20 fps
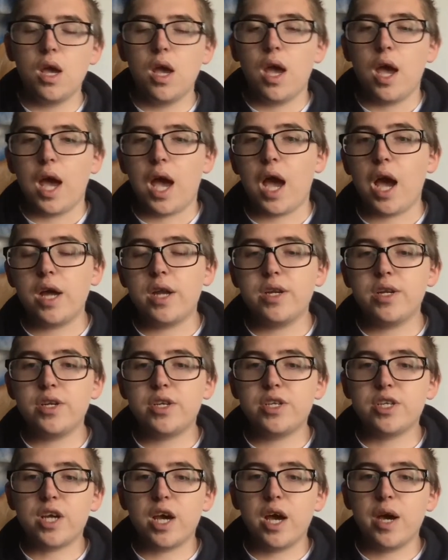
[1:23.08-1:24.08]

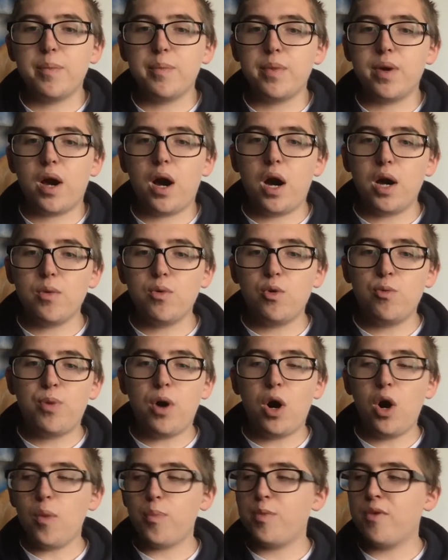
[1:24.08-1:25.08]
And I will
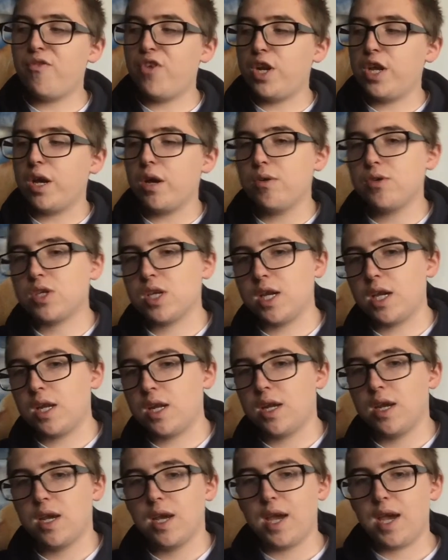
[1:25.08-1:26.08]
pop the videos
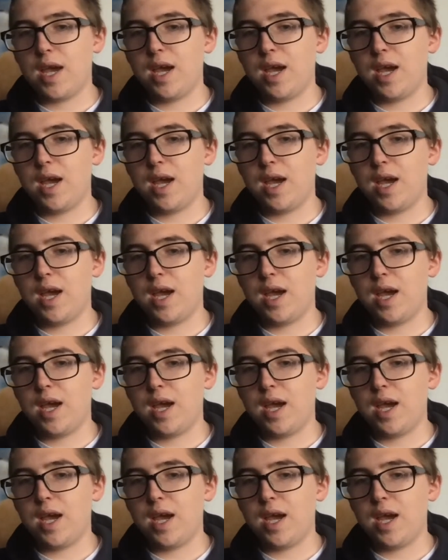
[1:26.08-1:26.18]
in